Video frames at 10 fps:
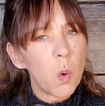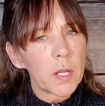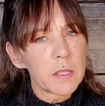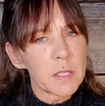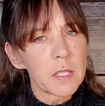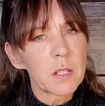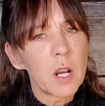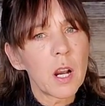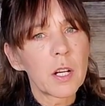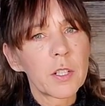ones
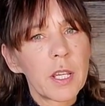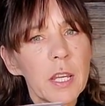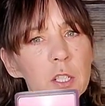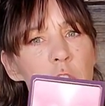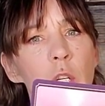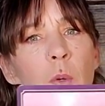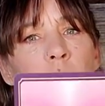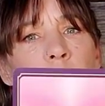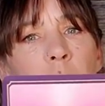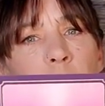card has shown
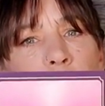up